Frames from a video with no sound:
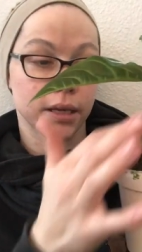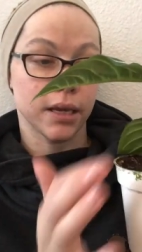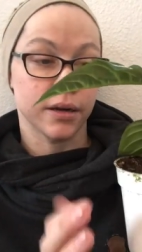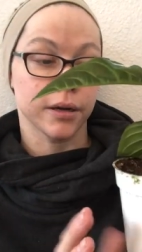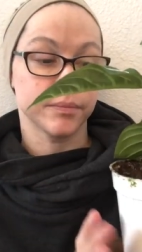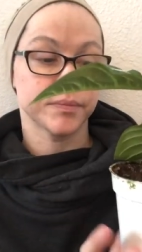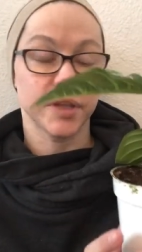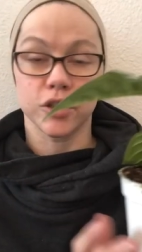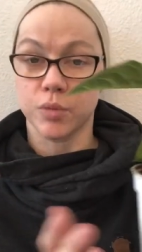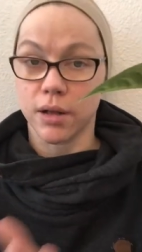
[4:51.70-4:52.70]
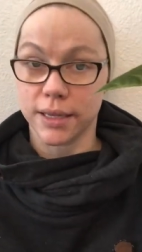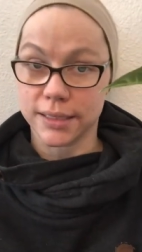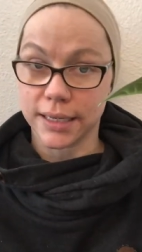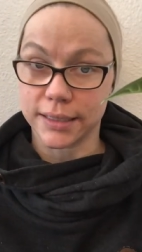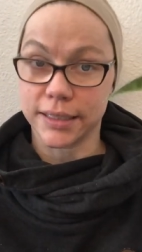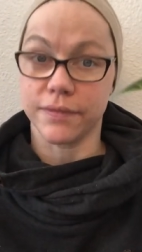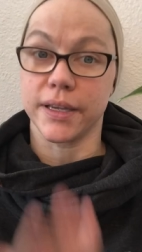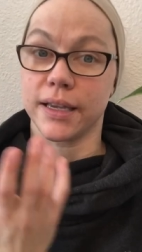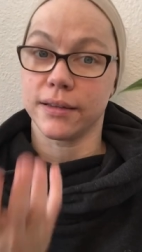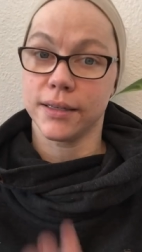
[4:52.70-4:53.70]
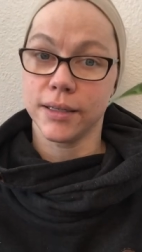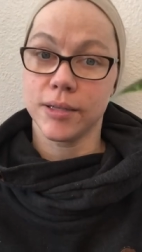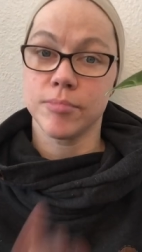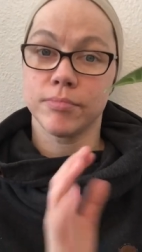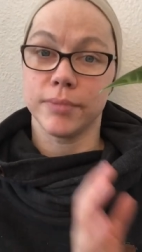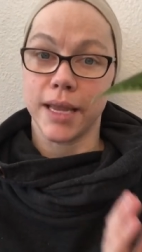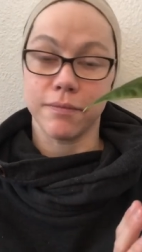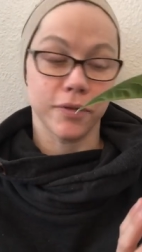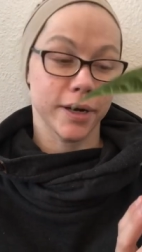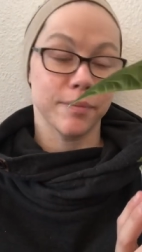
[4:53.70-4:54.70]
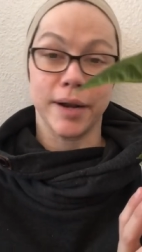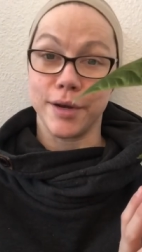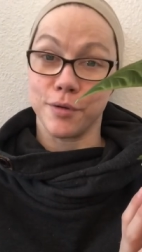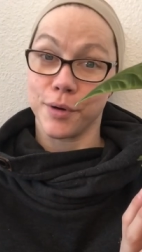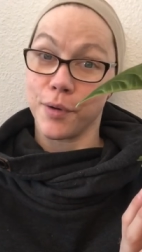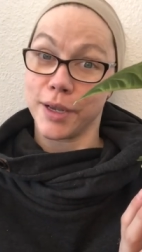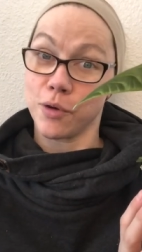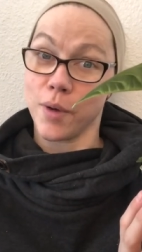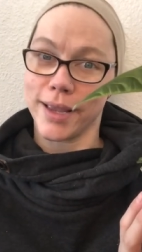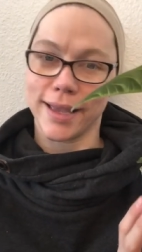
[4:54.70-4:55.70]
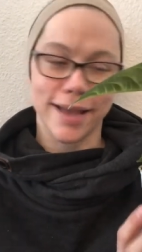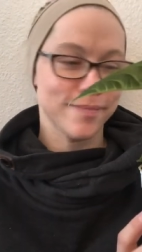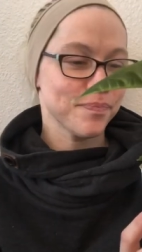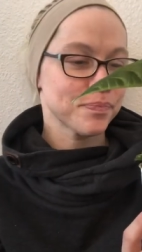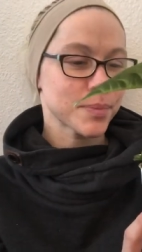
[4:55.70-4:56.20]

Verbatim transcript: here. There's probably a scientific name for it, but I don't know it quite yet.